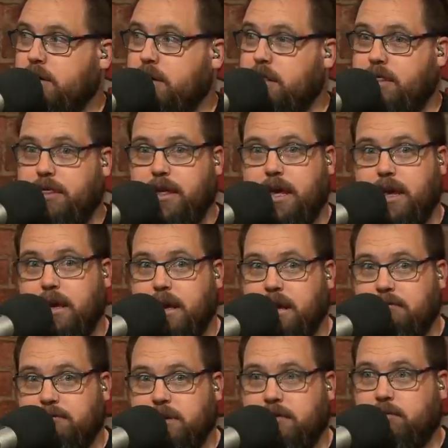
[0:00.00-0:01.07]
then
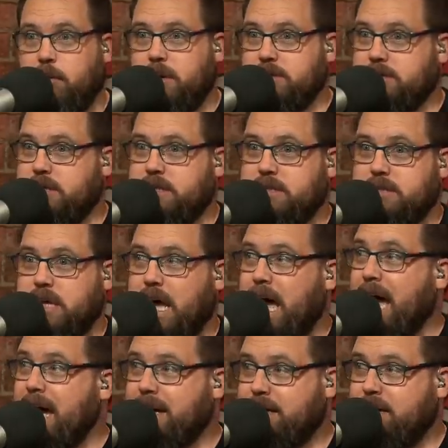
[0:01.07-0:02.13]
if Jeff Wilson is
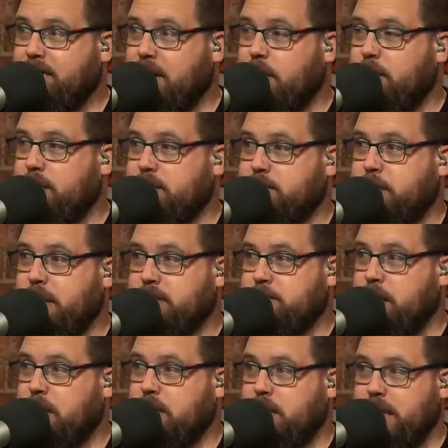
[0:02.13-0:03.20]
active, I would expect
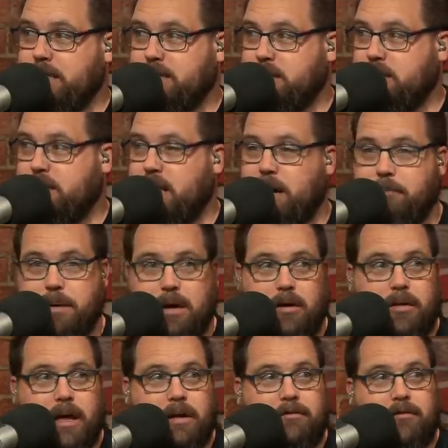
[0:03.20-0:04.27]
Michael Hasty to not be
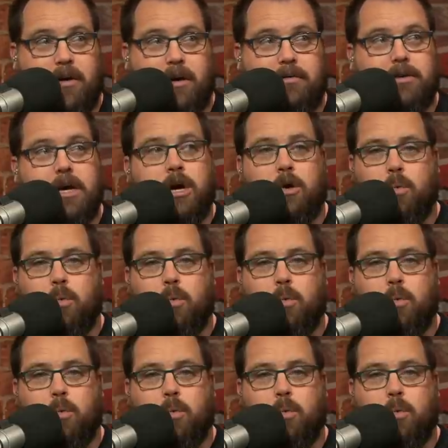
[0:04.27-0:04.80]
all that involved.